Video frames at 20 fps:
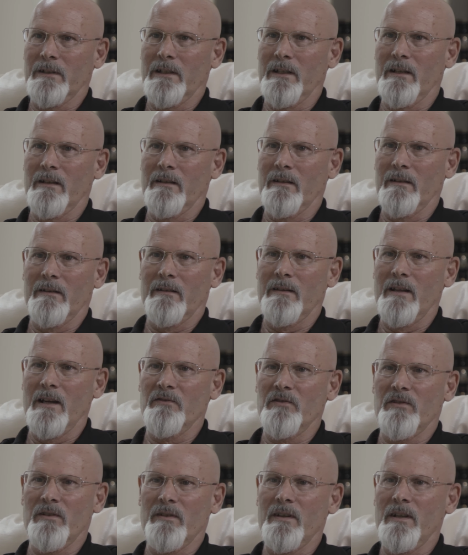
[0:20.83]
And
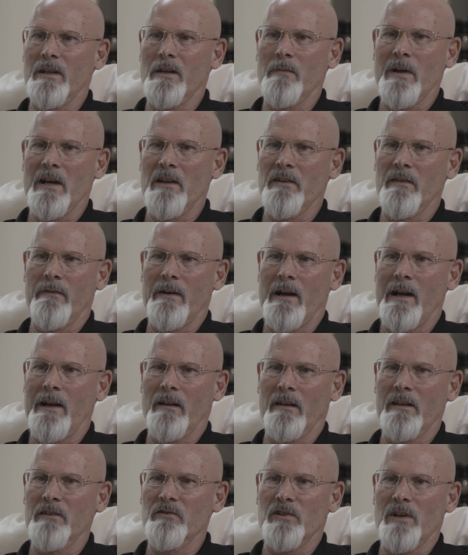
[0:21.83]
that's the thing about the
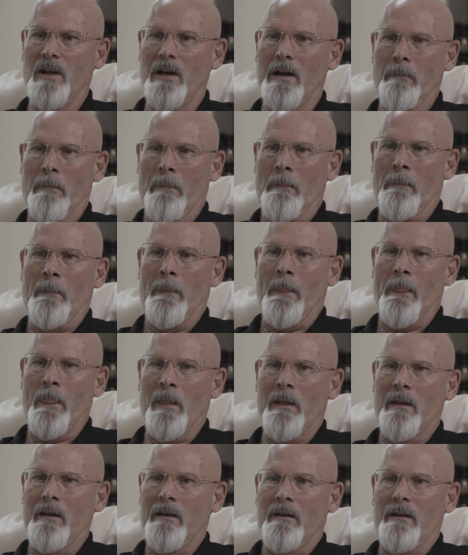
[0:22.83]
violin shop.
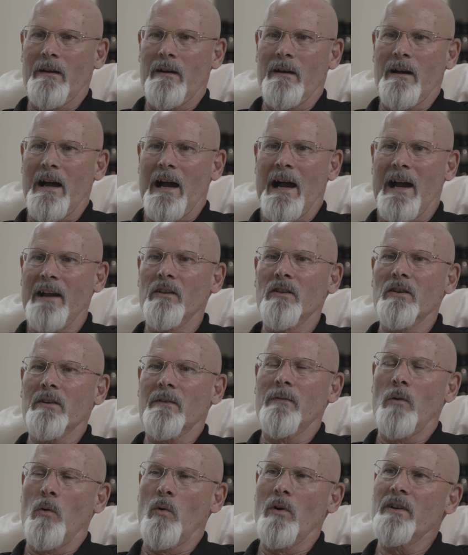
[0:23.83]
I
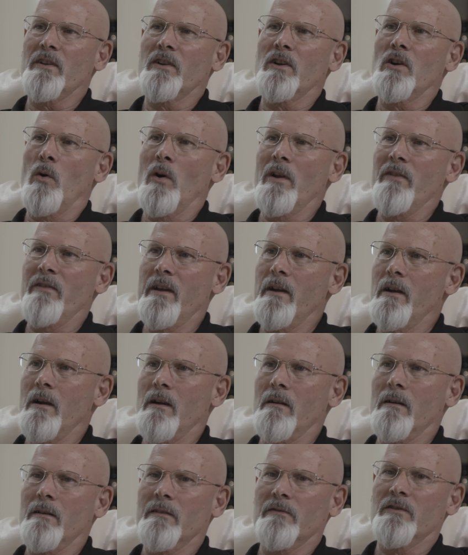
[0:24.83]
look forward to going
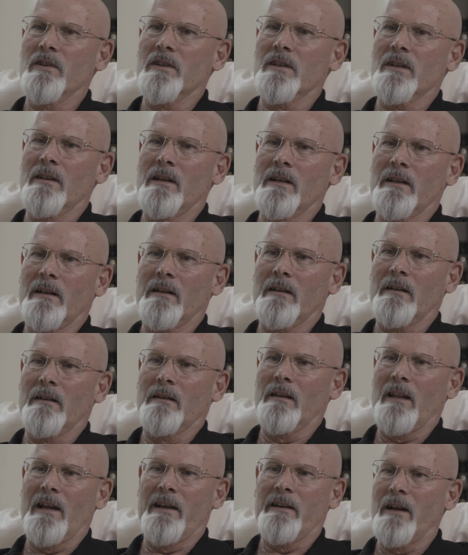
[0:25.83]
there just like,
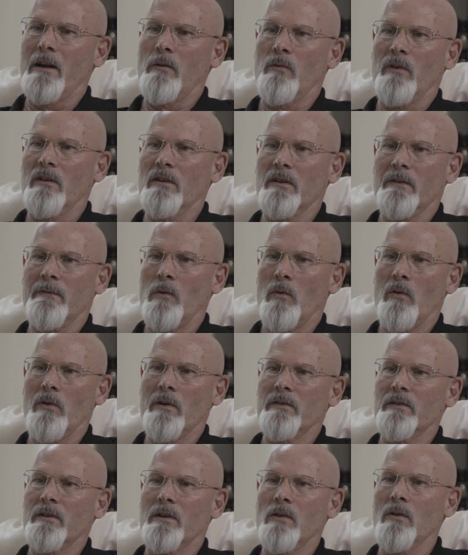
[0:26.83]
like I would look
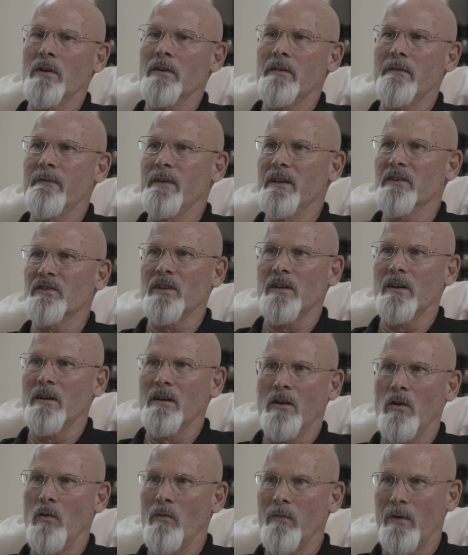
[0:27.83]
forward to going and visit
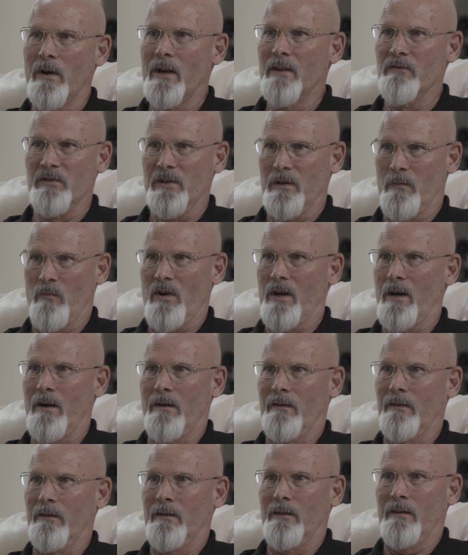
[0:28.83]
an old friend somewhere.